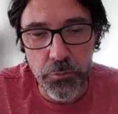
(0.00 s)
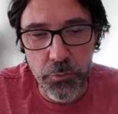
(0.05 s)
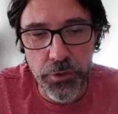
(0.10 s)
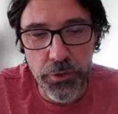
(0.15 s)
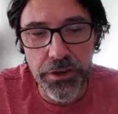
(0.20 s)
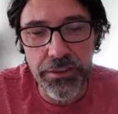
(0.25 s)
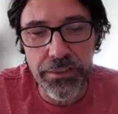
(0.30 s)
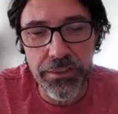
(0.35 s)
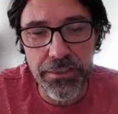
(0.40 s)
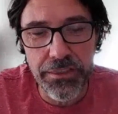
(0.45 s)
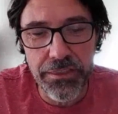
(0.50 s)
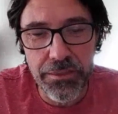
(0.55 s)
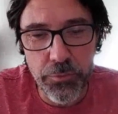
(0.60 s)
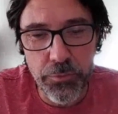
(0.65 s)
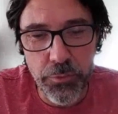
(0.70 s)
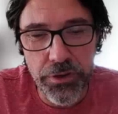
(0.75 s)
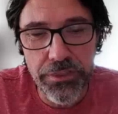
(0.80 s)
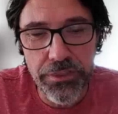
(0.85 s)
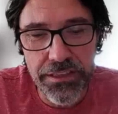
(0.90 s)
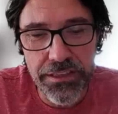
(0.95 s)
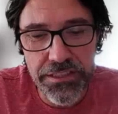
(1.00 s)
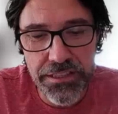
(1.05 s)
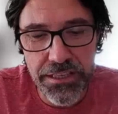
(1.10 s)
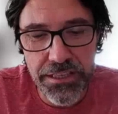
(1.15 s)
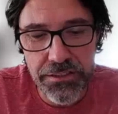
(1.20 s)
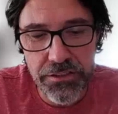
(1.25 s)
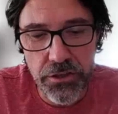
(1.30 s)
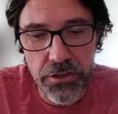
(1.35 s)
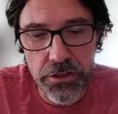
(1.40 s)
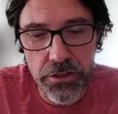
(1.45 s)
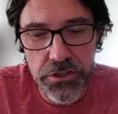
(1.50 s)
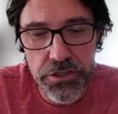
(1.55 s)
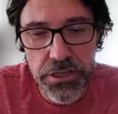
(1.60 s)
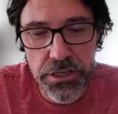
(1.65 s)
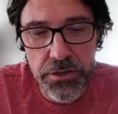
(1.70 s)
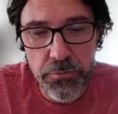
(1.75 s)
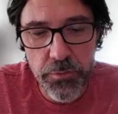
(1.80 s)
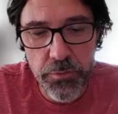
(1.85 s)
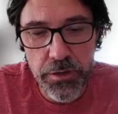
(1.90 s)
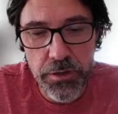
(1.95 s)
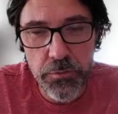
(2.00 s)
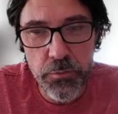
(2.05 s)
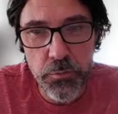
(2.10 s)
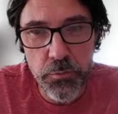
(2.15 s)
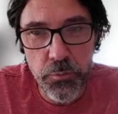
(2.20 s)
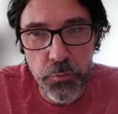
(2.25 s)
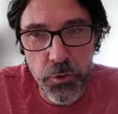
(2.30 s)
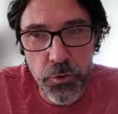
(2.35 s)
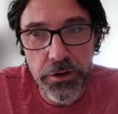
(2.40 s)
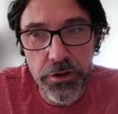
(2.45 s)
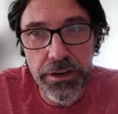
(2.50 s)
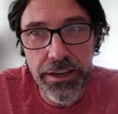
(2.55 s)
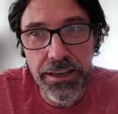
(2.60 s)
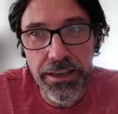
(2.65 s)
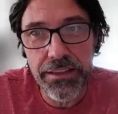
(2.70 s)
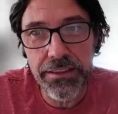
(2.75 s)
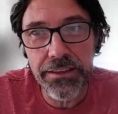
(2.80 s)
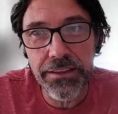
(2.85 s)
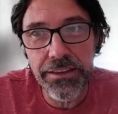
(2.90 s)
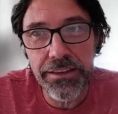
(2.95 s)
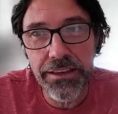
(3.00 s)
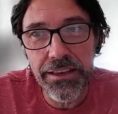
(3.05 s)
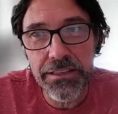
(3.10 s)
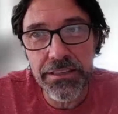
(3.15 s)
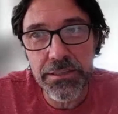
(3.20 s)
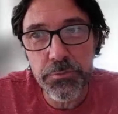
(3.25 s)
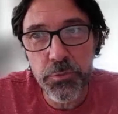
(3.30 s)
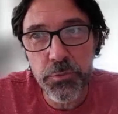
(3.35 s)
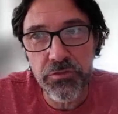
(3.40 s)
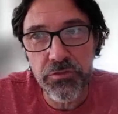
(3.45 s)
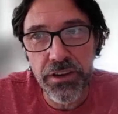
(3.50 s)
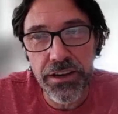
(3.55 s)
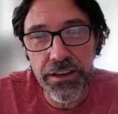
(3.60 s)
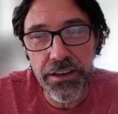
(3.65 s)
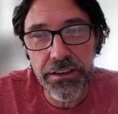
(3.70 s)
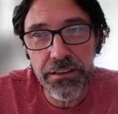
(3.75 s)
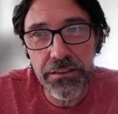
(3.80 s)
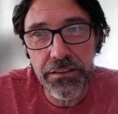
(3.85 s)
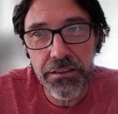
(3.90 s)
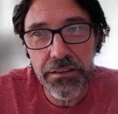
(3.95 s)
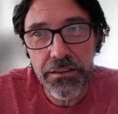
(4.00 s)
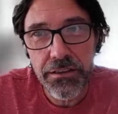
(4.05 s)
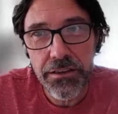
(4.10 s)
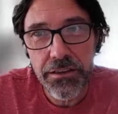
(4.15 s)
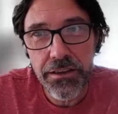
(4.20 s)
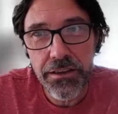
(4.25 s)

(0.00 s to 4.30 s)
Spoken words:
with this technology and with what NDD has provided,